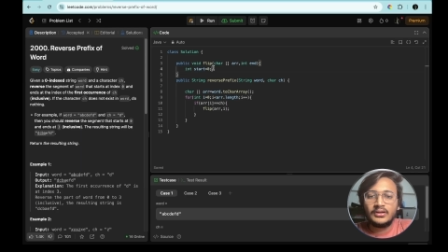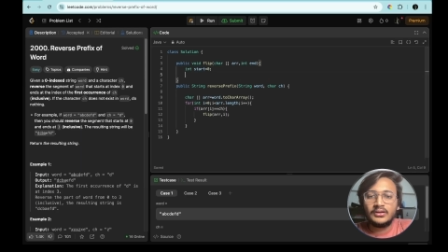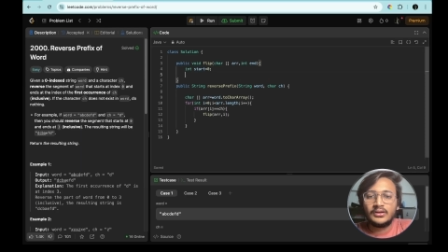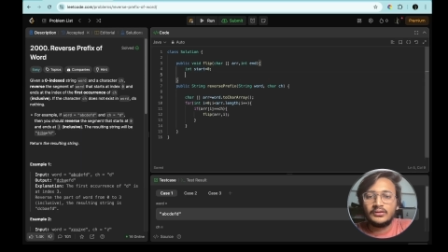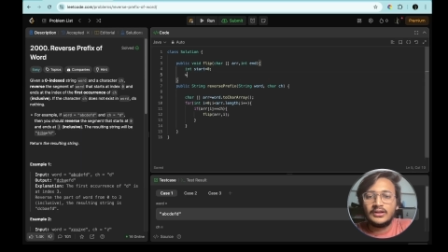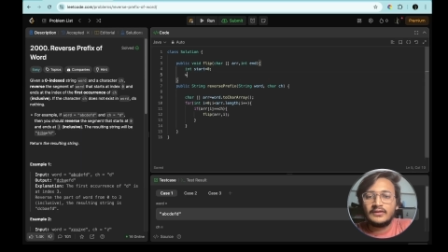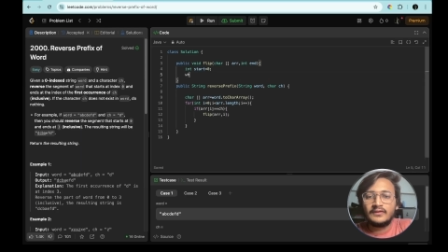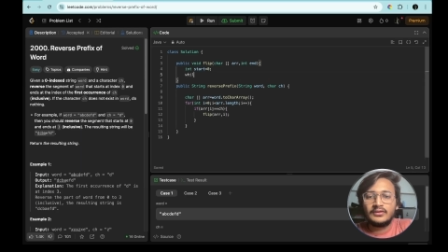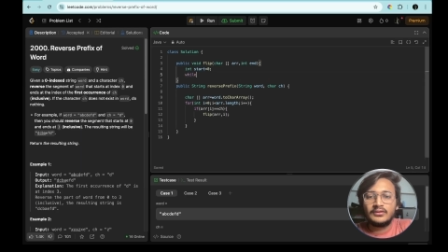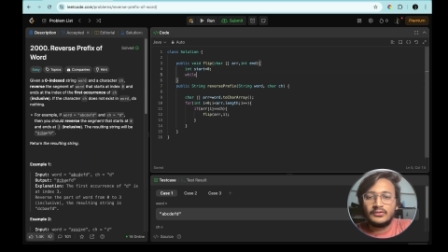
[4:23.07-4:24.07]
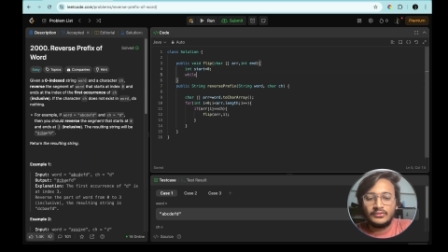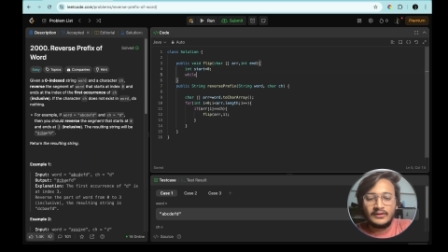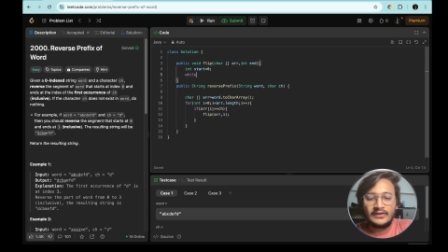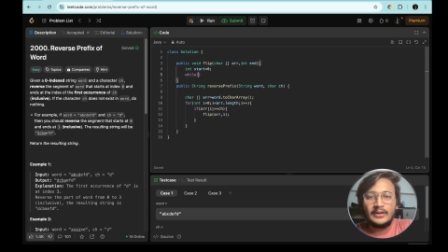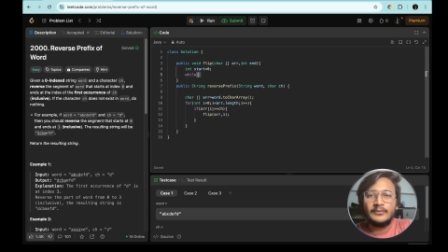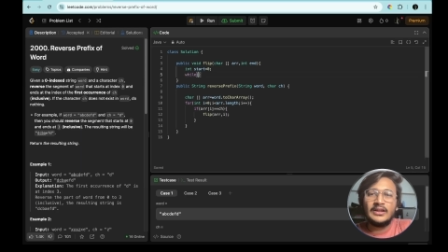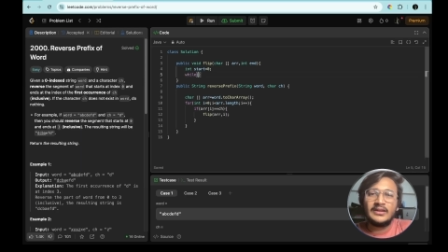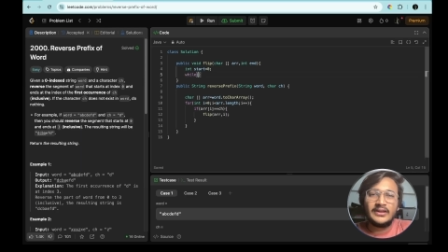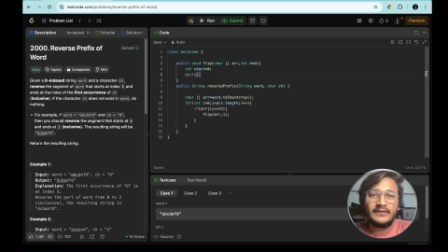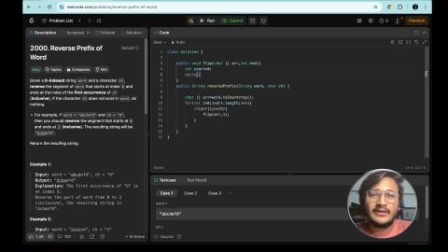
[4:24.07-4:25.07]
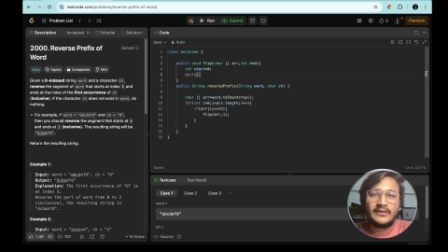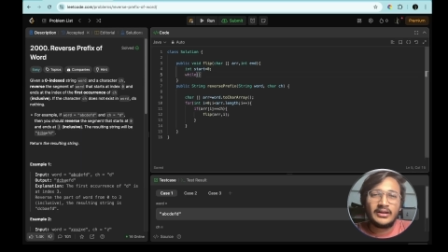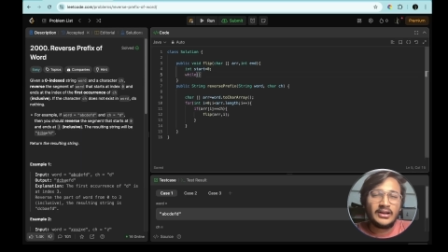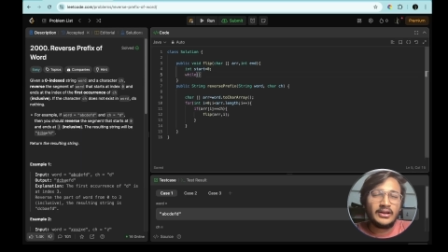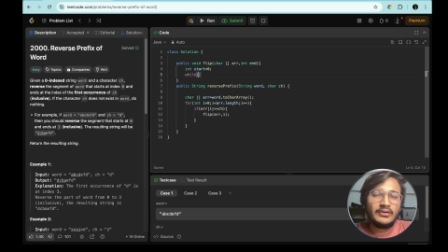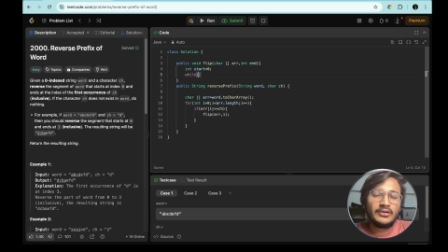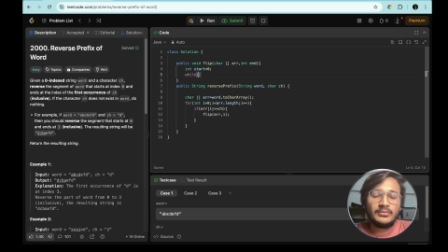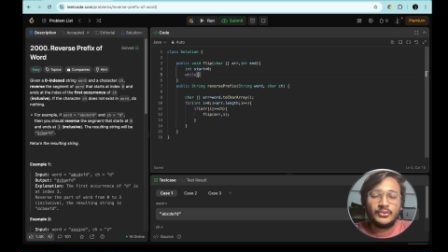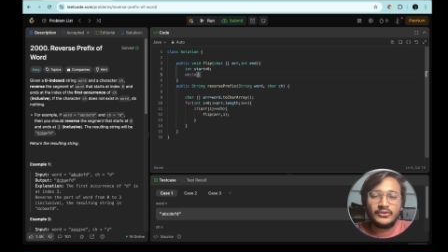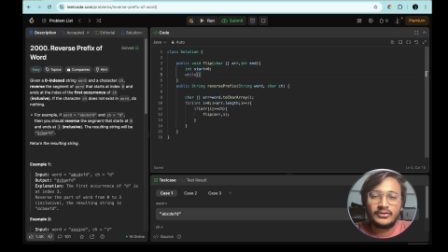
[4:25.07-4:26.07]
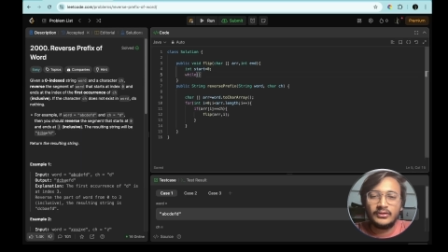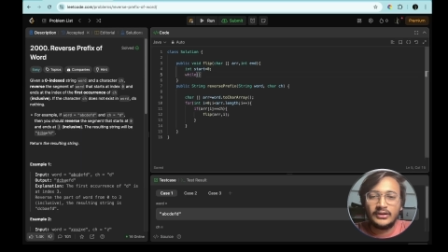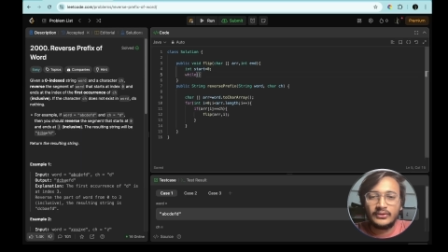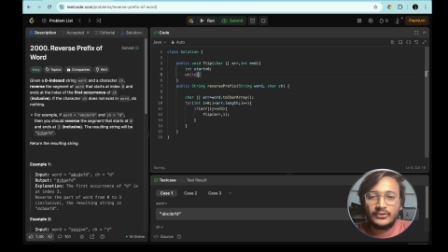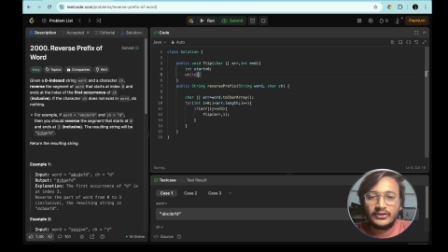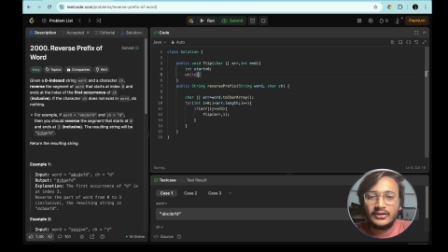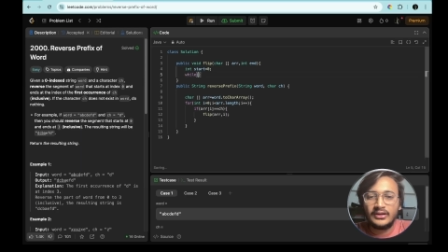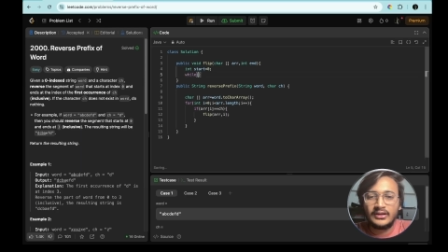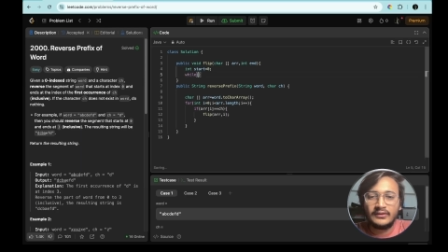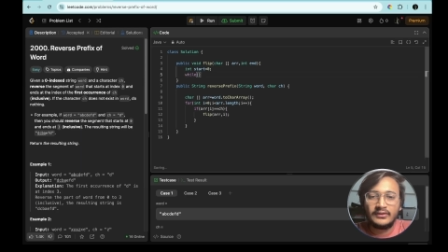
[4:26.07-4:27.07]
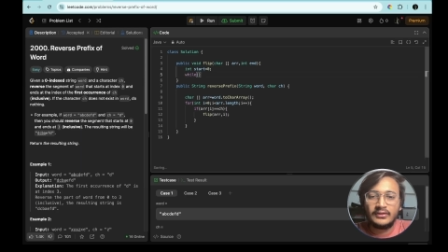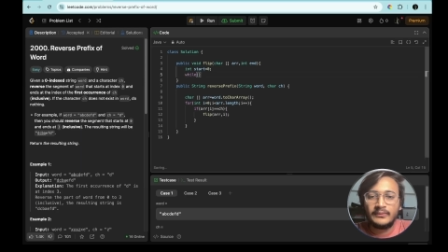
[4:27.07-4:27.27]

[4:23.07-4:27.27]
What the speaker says: Now let's do the same thing that we have done like almost all the question, that is